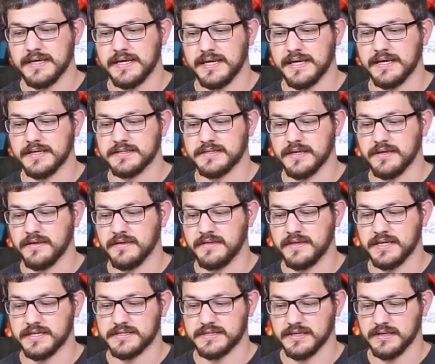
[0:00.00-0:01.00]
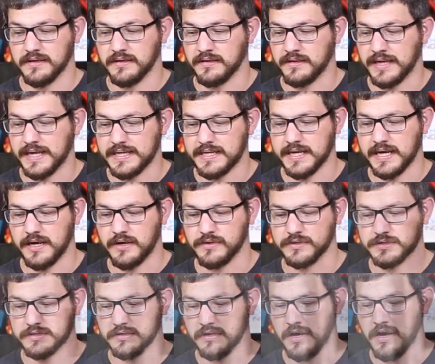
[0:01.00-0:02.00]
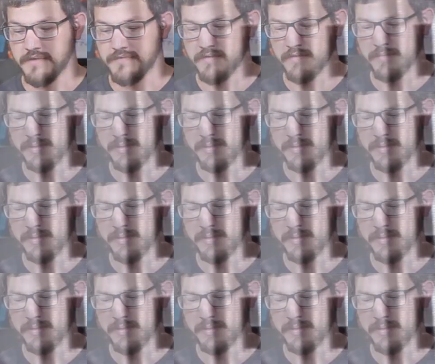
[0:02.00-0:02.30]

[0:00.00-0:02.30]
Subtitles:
is this lighthouse off of,